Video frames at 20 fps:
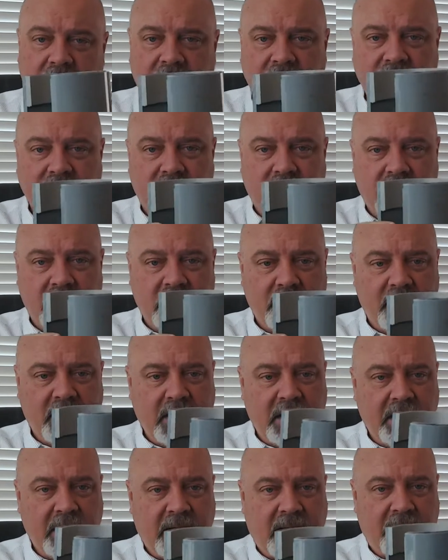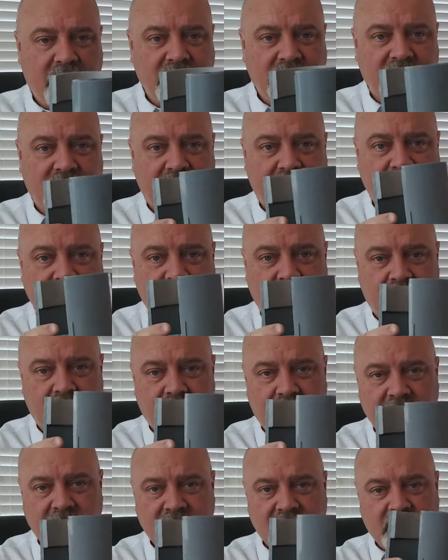It's going to be
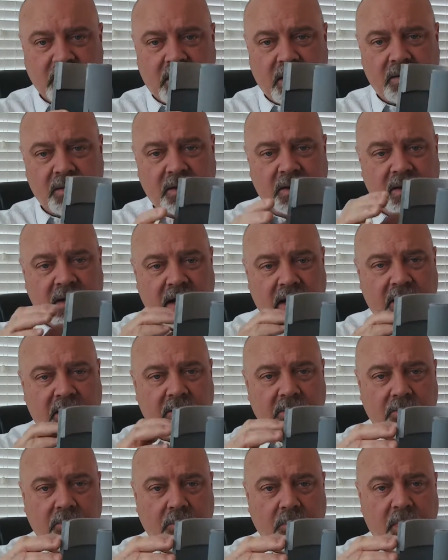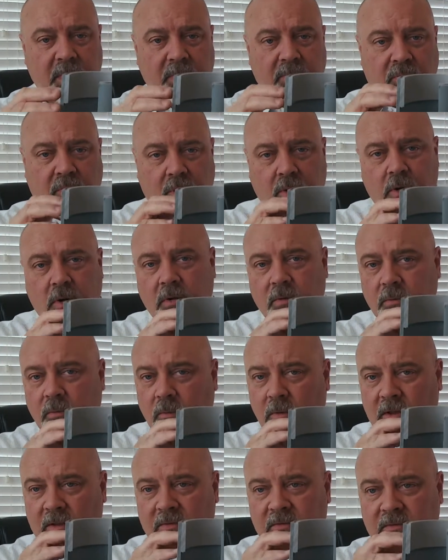installed. The concrete will be poured, and
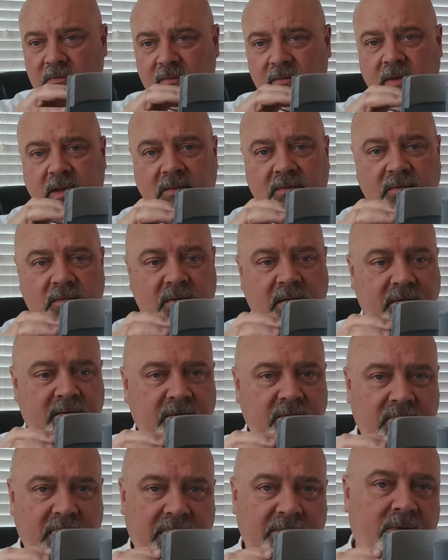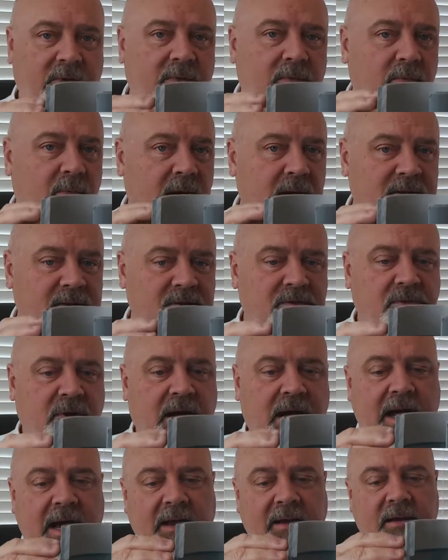when it's leveled and when it's
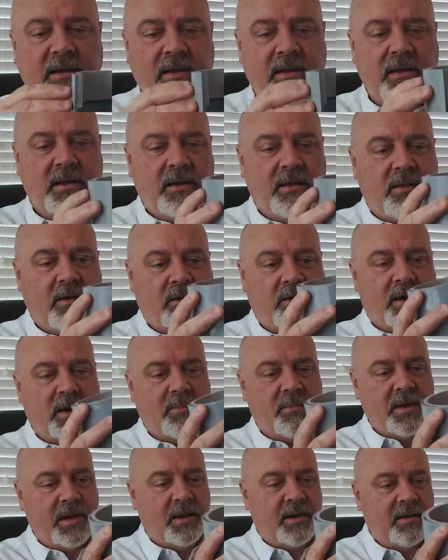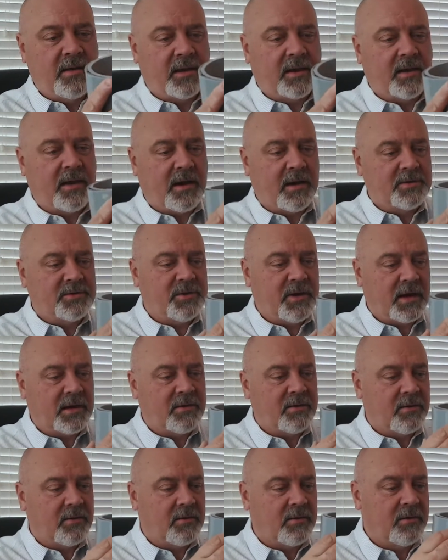dried, they'll come in, and the
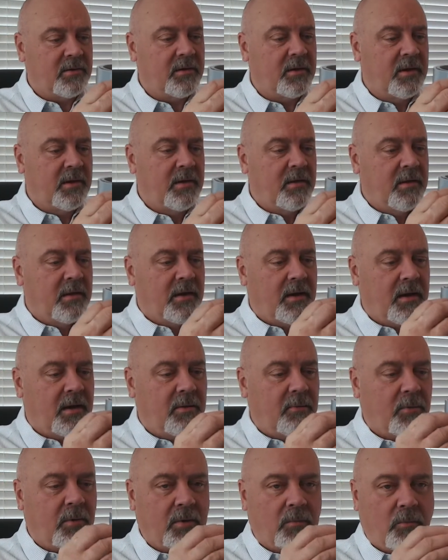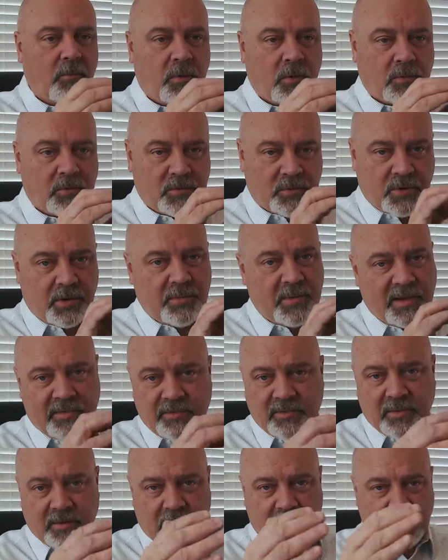contractor will trim
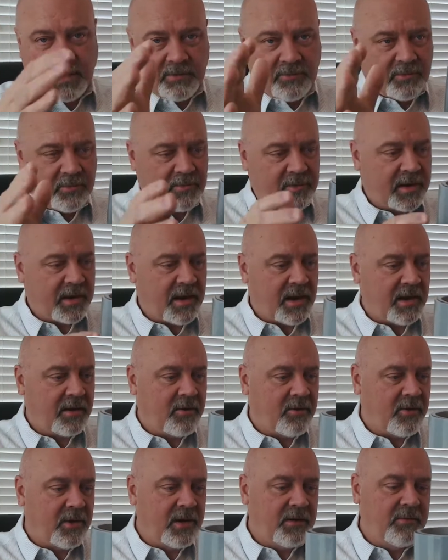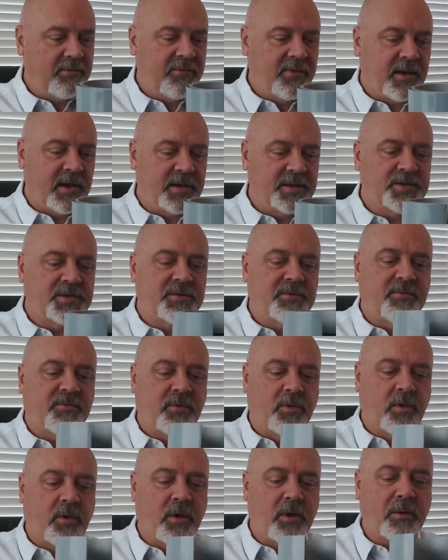this to the level of the concrete finished
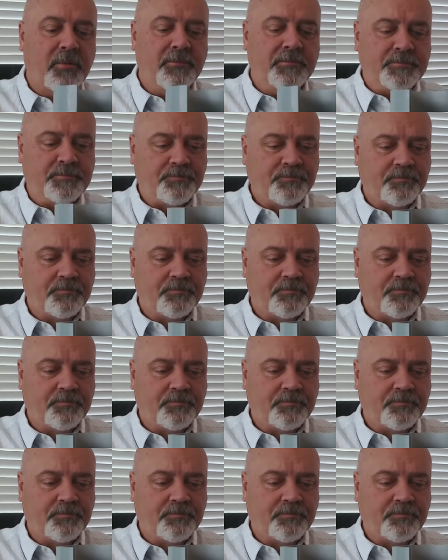floor.